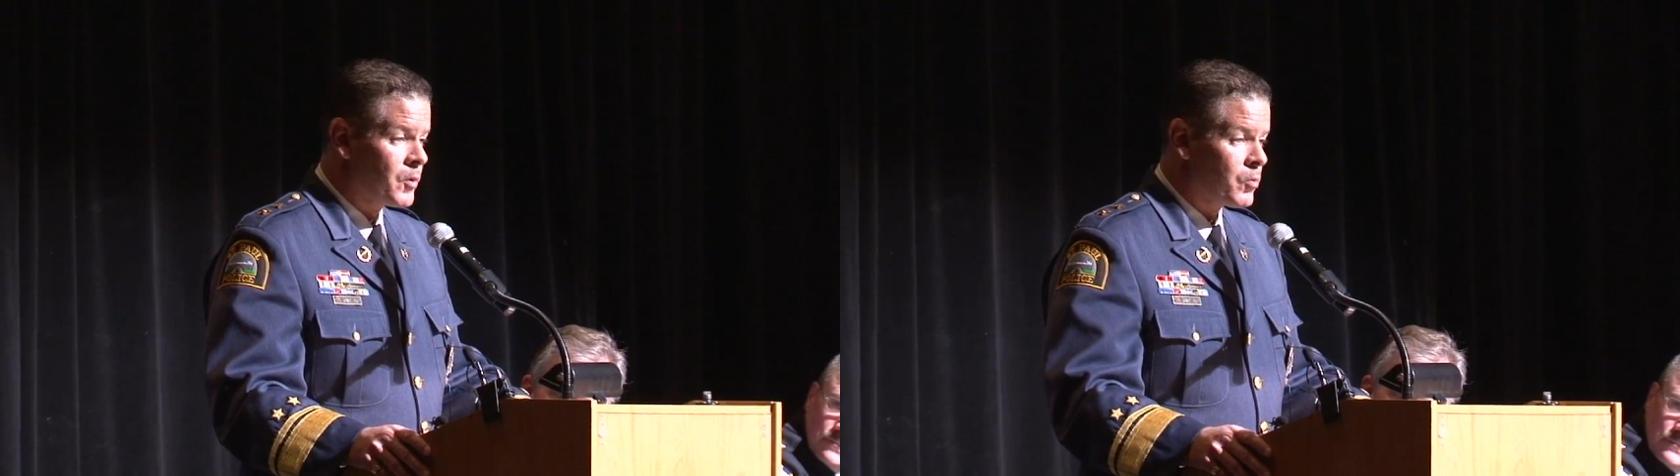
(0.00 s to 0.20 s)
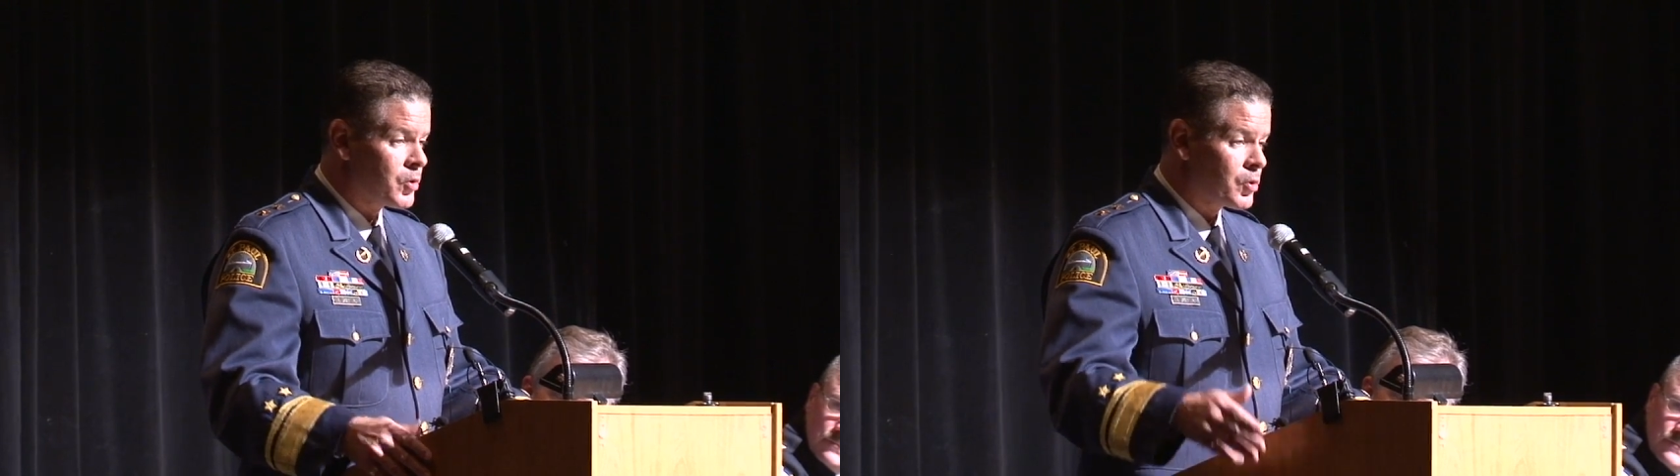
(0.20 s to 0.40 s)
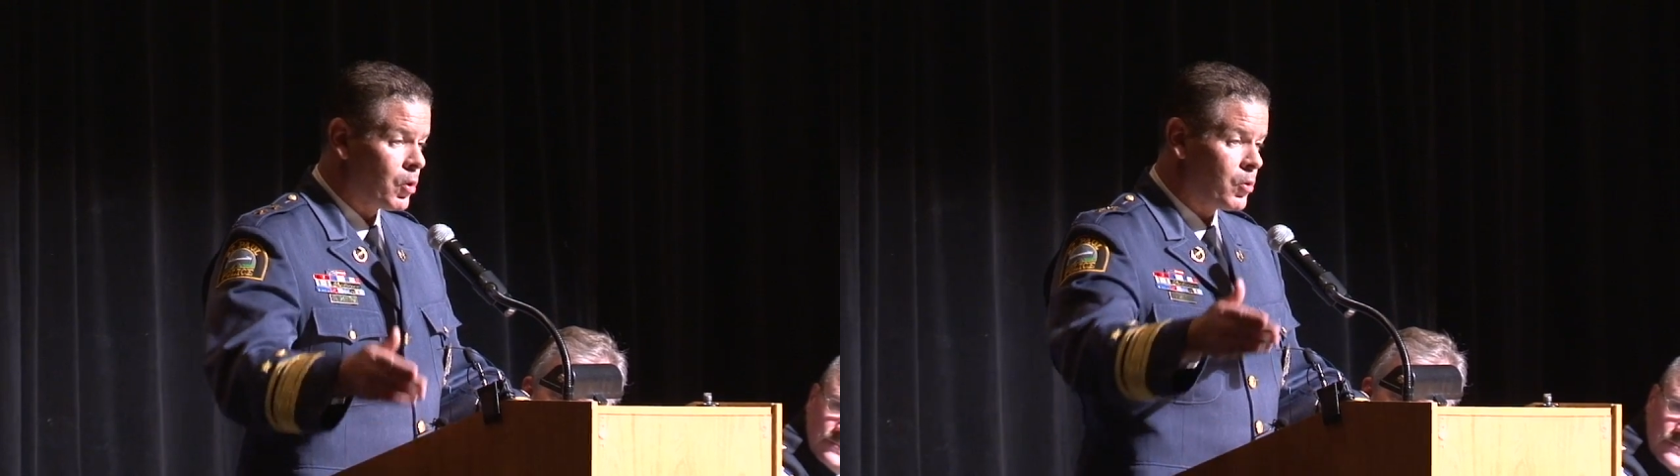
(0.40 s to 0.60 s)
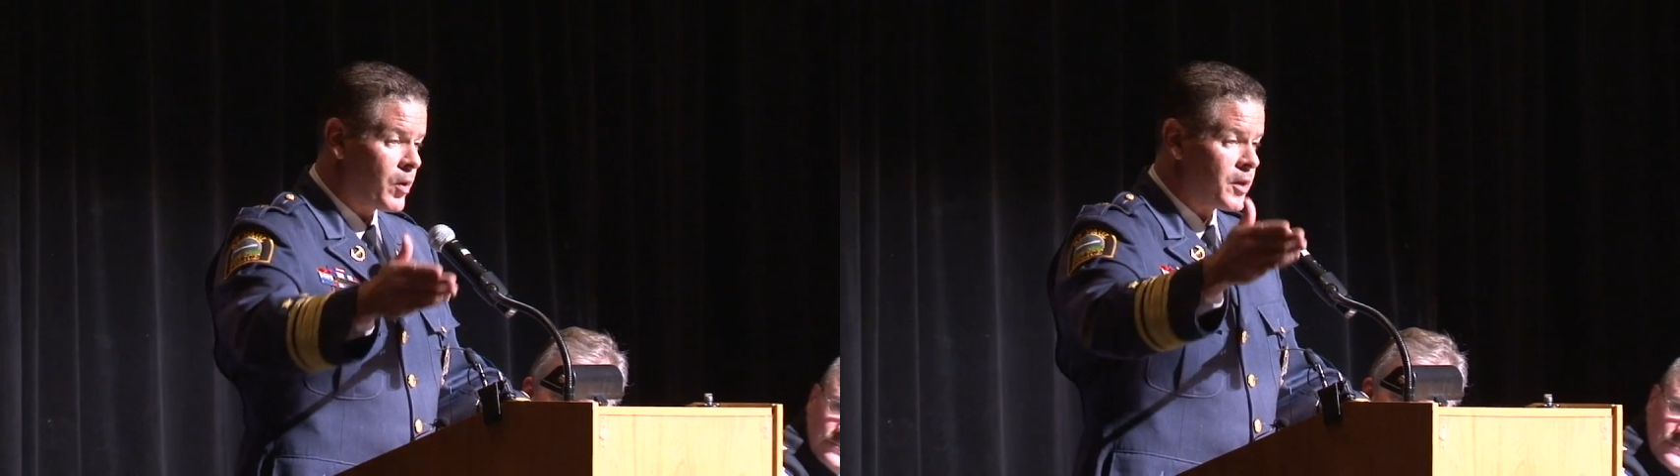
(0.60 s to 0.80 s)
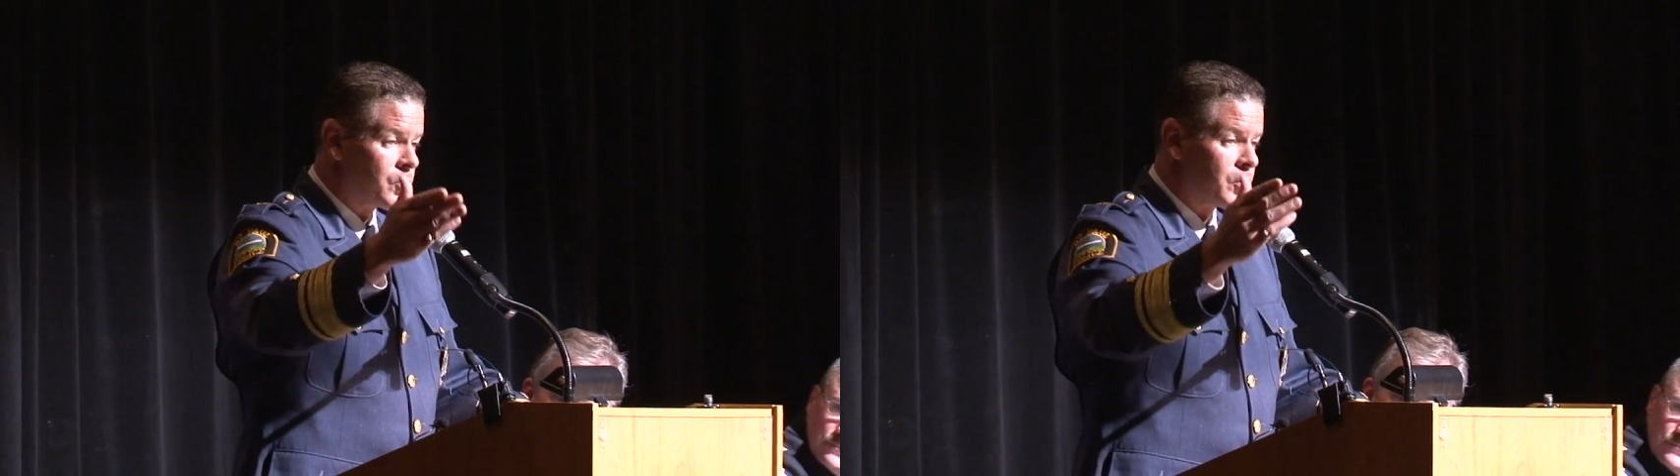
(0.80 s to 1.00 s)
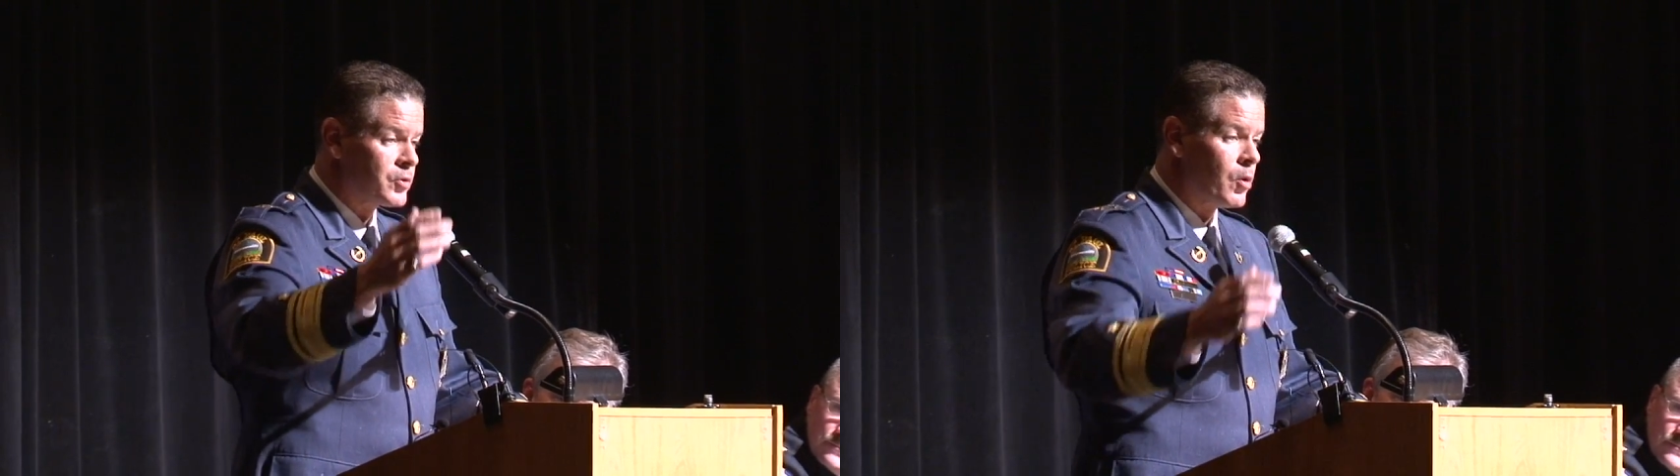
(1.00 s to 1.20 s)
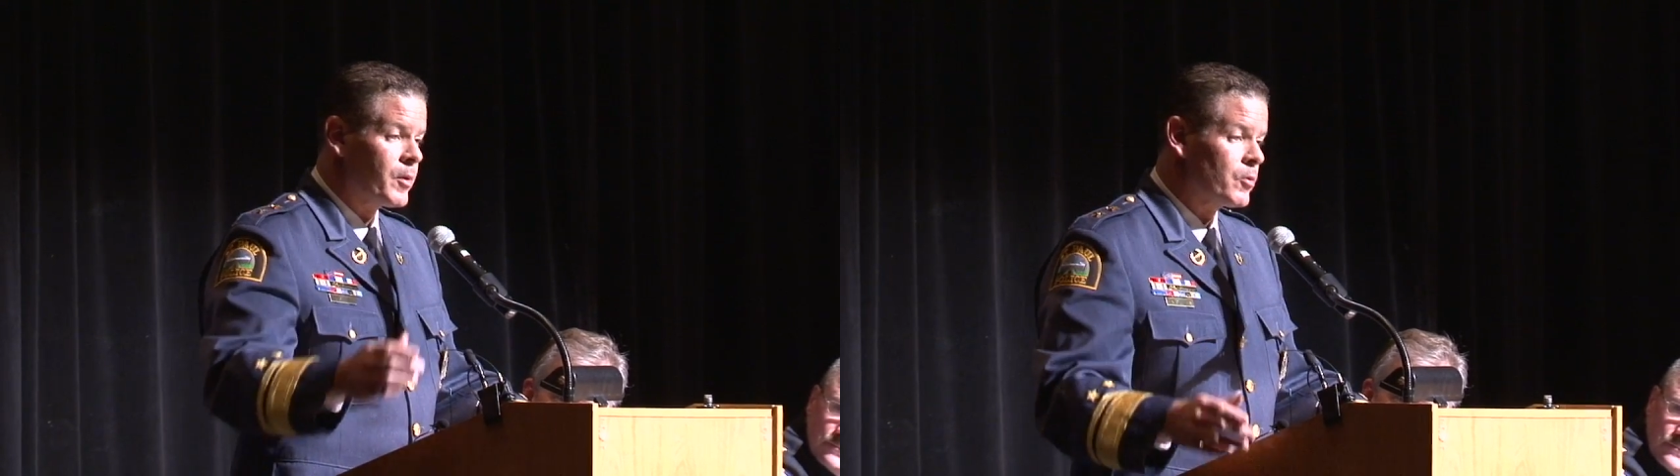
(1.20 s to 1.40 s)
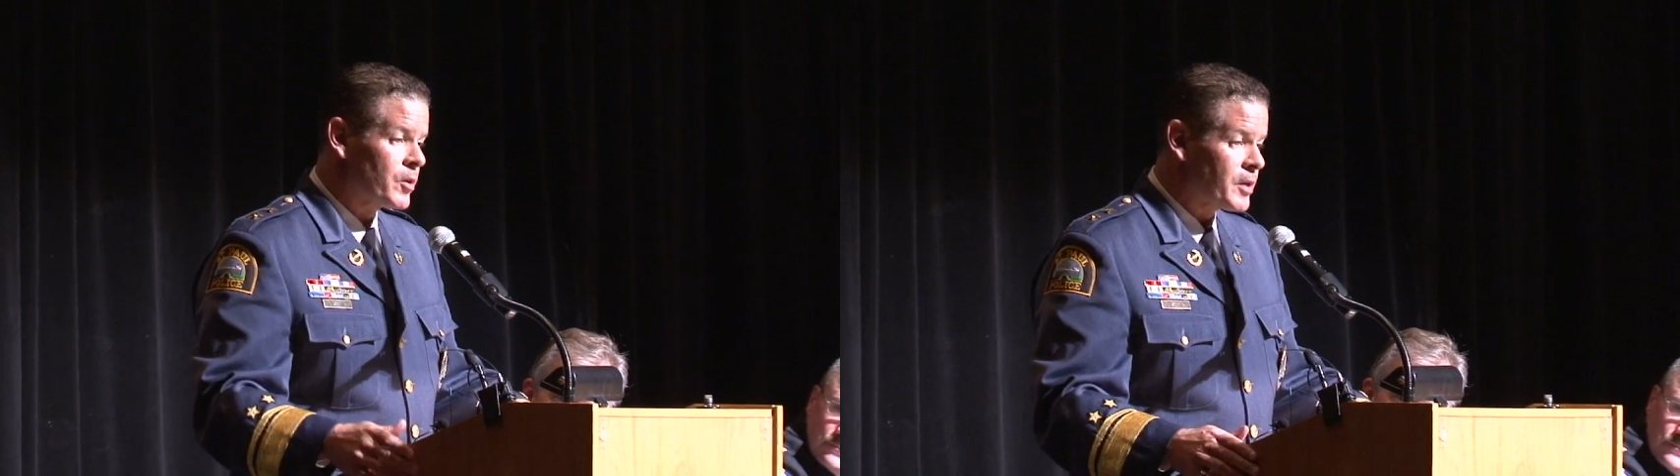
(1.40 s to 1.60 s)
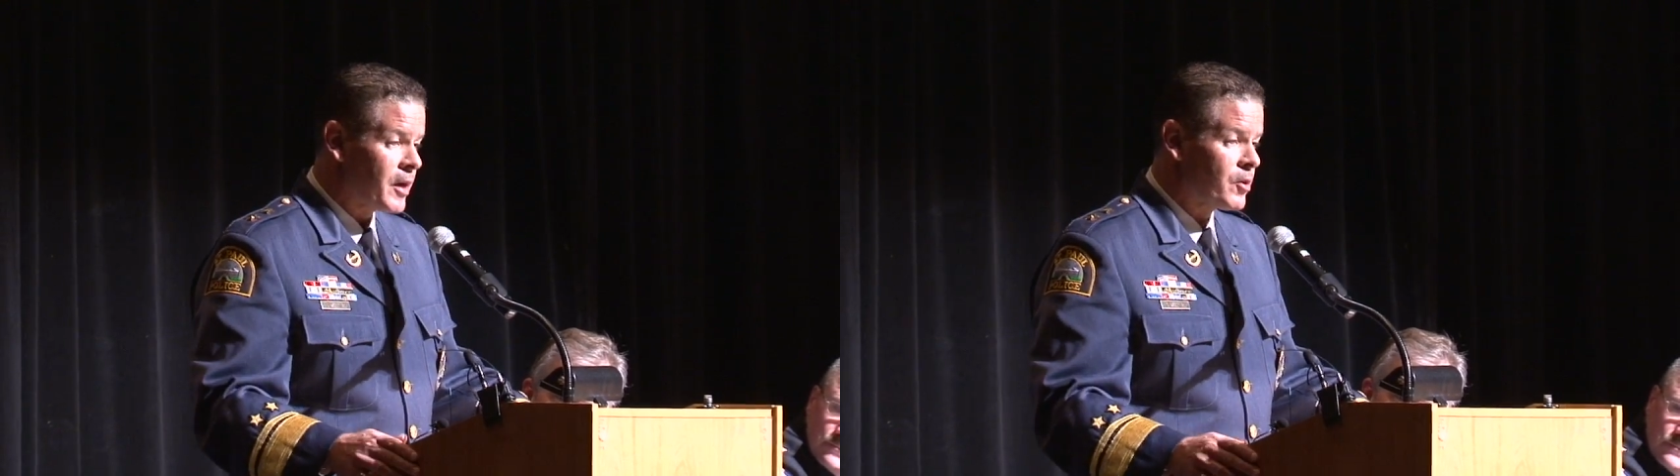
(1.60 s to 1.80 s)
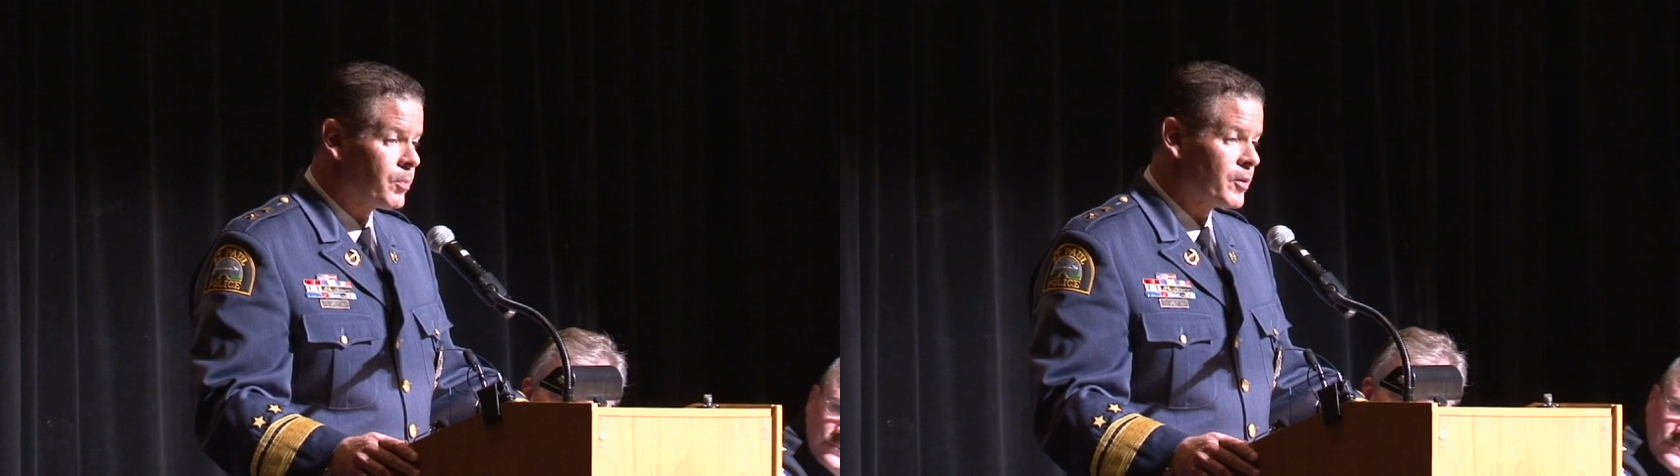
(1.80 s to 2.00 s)
We're so graced with so many
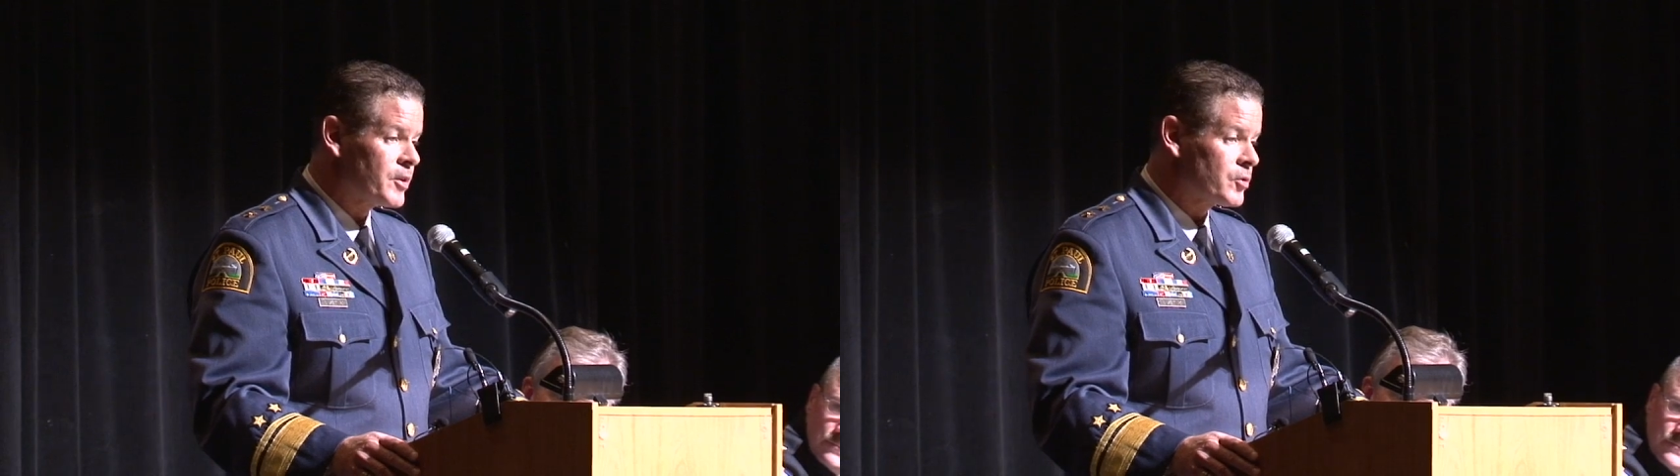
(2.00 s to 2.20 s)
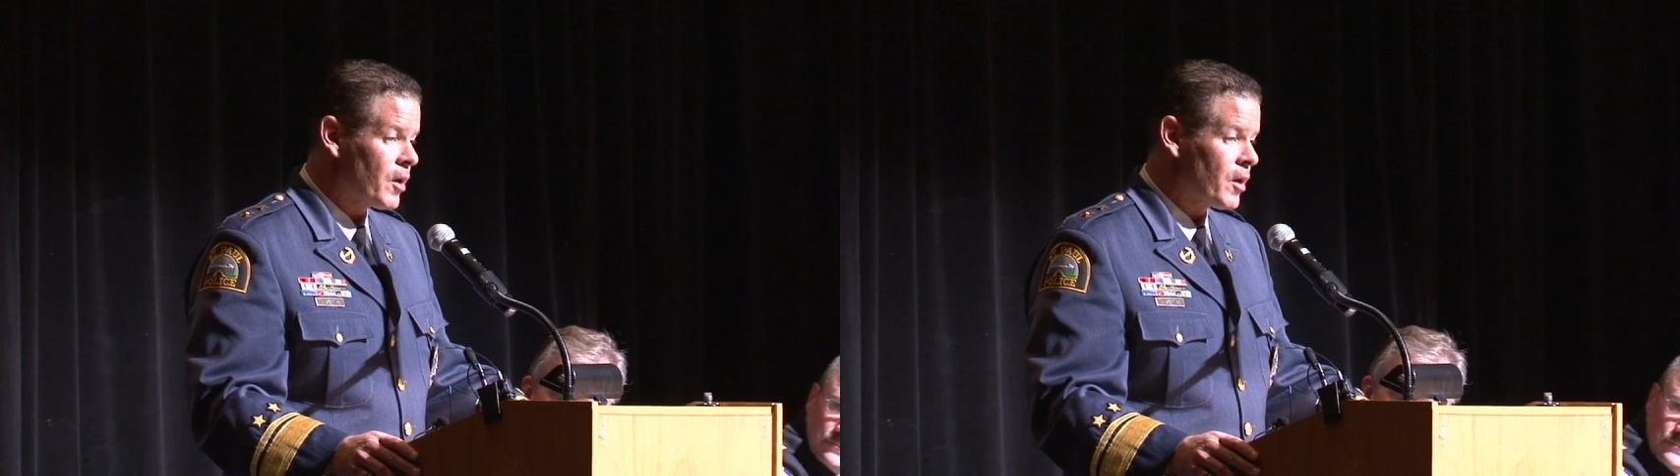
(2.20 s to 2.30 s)
retired police